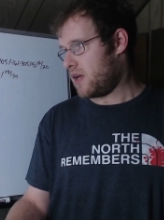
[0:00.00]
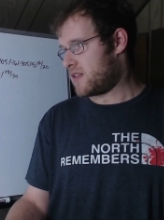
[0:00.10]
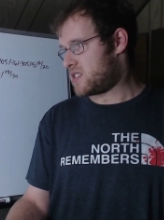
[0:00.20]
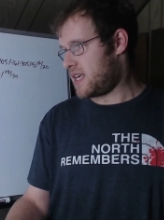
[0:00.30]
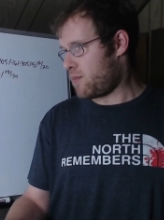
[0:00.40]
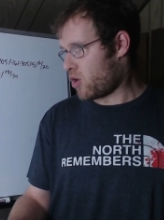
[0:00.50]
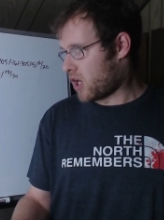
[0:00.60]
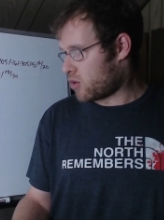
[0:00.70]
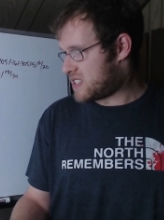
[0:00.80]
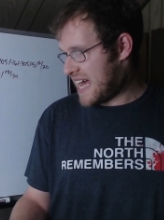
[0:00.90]
The team would
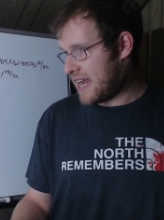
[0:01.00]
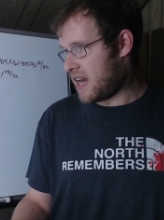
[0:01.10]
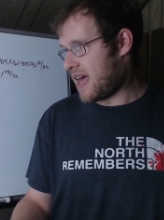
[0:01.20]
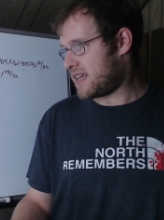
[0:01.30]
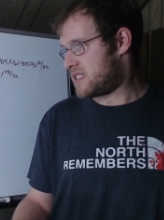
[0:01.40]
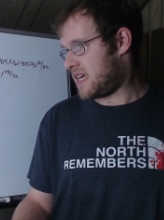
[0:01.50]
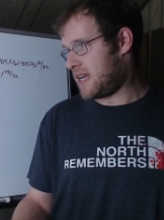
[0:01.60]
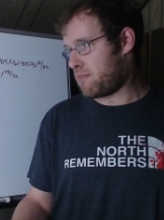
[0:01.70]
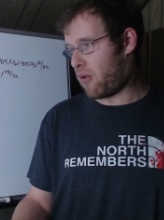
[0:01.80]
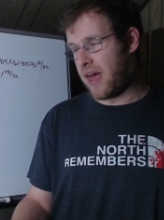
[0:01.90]
go
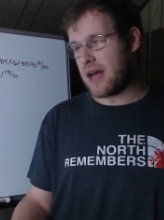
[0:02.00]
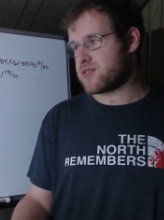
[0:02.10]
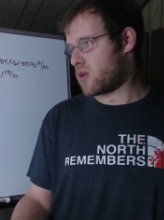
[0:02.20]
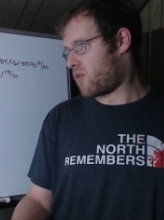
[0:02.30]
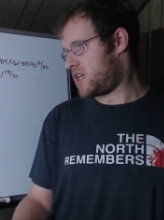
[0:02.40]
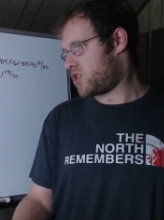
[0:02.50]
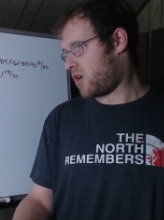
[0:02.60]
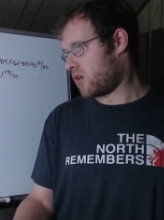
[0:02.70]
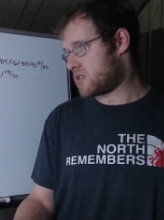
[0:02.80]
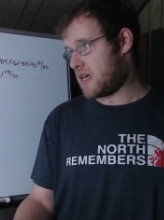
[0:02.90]
10-19 in playoffs and
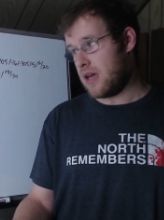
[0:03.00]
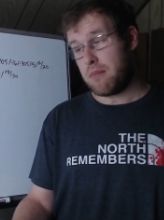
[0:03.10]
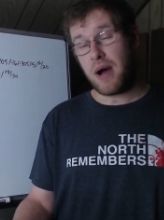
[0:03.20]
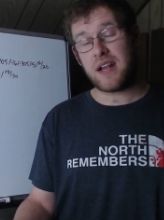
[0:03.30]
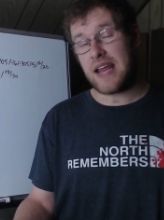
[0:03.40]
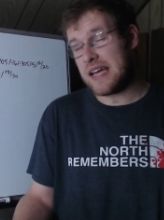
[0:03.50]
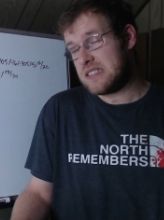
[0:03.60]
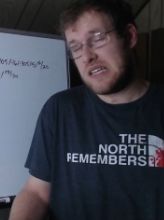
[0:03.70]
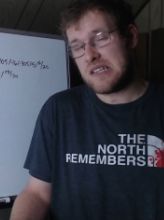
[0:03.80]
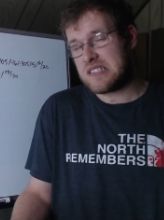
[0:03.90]
regionals, but
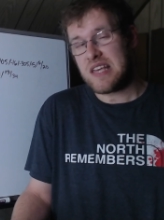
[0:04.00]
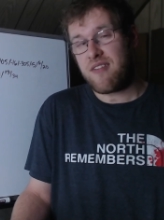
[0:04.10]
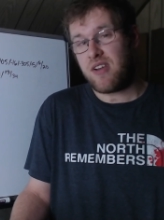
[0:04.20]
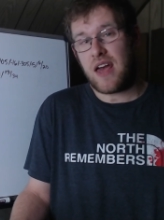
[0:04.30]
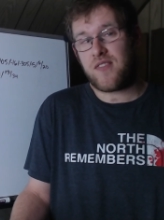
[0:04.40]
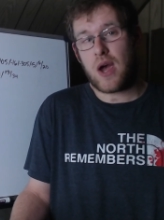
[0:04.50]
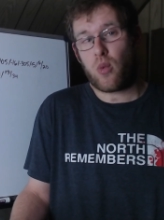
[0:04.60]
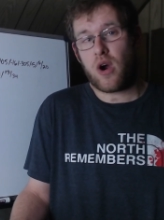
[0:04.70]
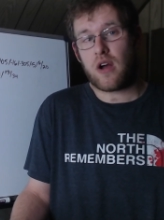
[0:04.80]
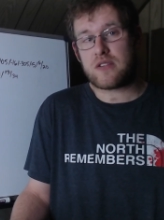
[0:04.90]
19-7 at
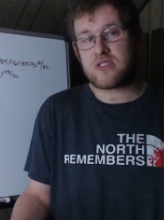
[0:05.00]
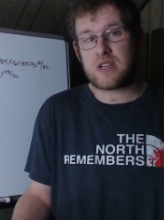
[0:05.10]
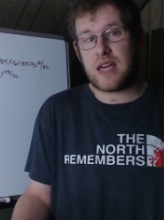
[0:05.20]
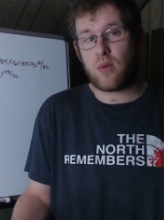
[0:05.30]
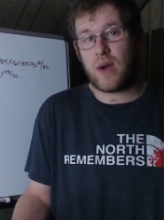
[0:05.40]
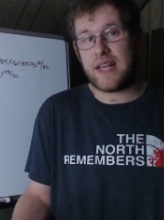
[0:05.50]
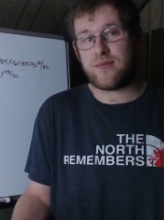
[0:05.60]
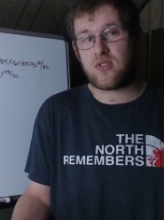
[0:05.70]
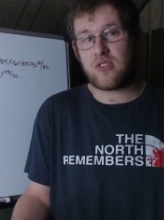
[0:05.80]
that Worlds and win.